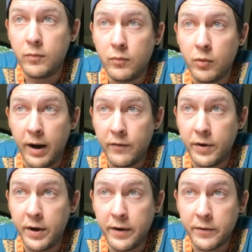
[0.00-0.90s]
We're
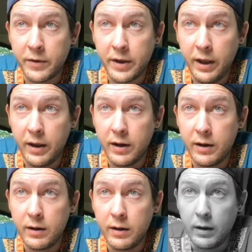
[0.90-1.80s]
having another
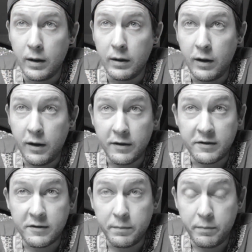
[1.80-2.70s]
kid,
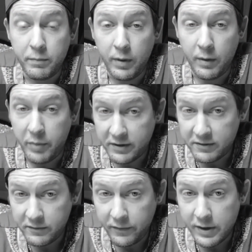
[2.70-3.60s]
lost a
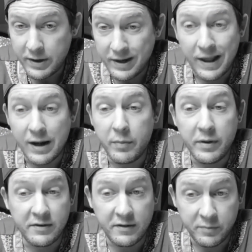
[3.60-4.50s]
best friend and a
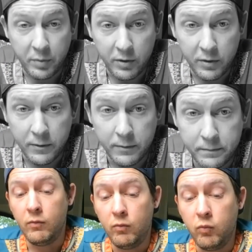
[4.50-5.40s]
business partner,
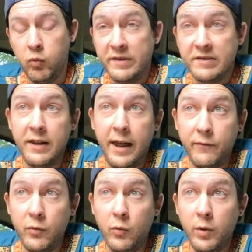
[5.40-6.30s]
was
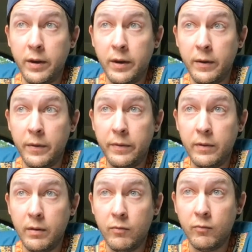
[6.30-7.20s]
left
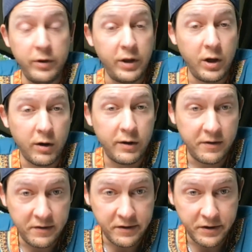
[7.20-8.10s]
with really hard
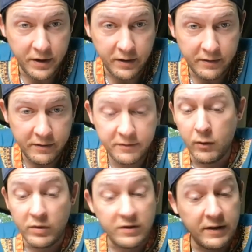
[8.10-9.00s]

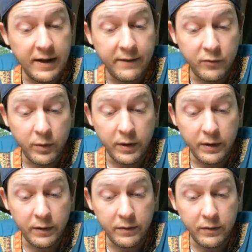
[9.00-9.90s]
decisions, was left
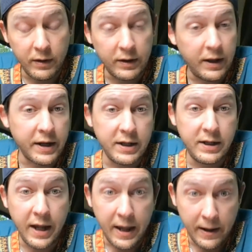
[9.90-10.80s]
with a lot
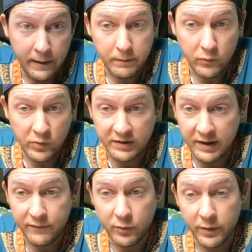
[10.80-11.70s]
of debt, was
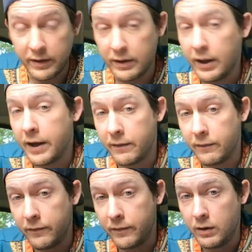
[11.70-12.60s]
left with a lot
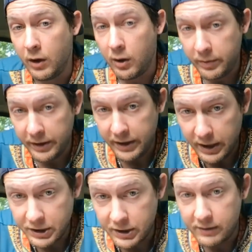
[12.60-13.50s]
of
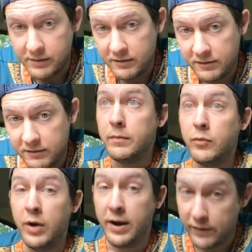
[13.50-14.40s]
obligations.
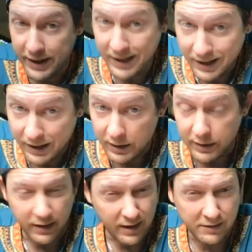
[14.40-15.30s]
We're having a kid.
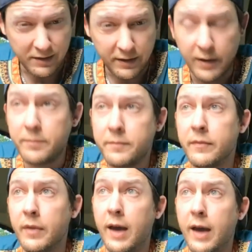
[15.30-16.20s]
I think I said that.
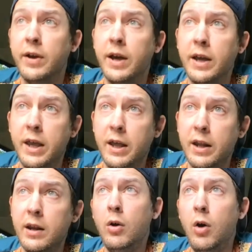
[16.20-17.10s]
Having a
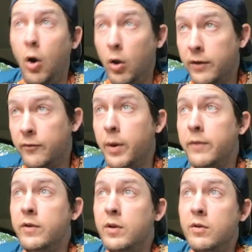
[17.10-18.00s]
kid. All of my
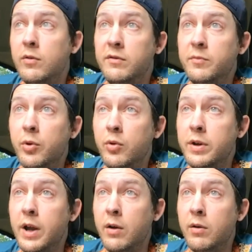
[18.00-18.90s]
vehicles broke
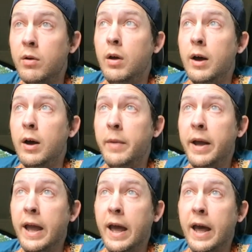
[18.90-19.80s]
down.
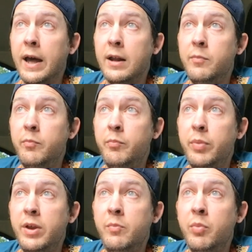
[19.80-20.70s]
I
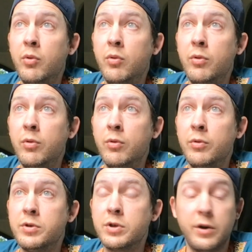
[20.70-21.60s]
had
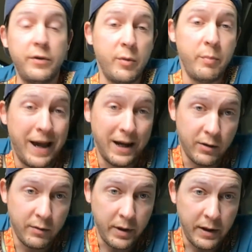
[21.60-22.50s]
people turn their
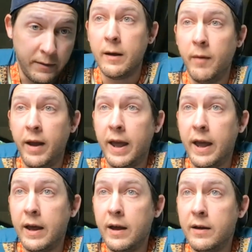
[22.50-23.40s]
back on me. I
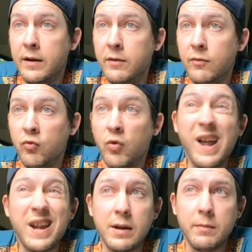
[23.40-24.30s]
had
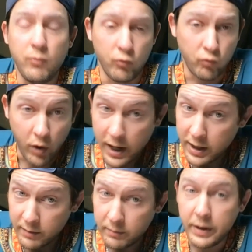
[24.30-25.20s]

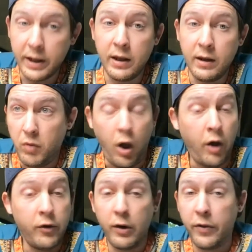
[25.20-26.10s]
randomly
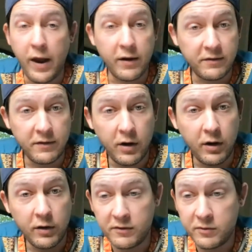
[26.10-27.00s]

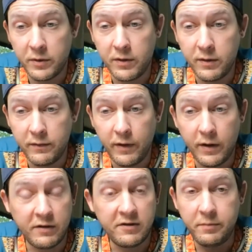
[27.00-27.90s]
$100,000 worth of
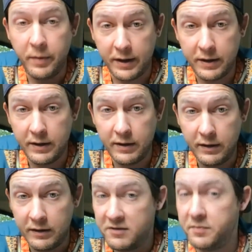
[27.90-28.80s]

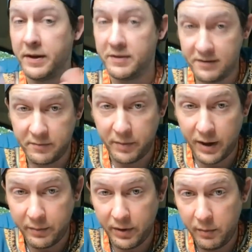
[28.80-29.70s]
unexpected expenses
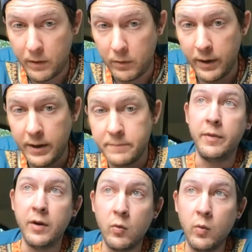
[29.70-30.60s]
pop up,
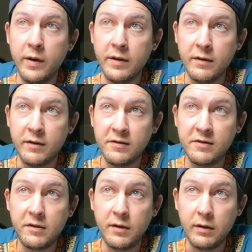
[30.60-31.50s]
right? There
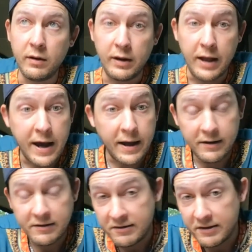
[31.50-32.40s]
was
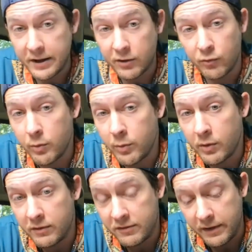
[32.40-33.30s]
lies and
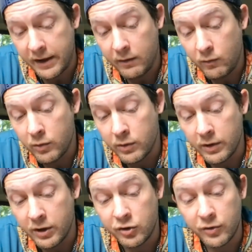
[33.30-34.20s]
rumors that
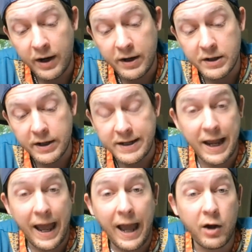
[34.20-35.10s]
were a direct
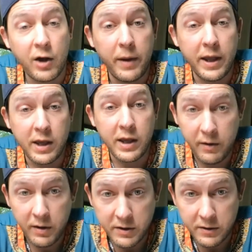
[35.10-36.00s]
attack on my
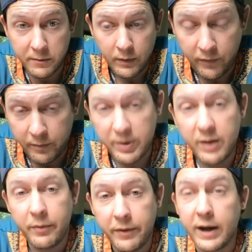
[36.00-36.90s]
character from
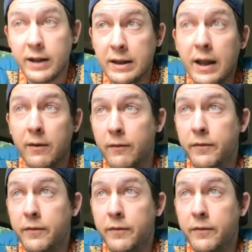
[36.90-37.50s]
people that I love.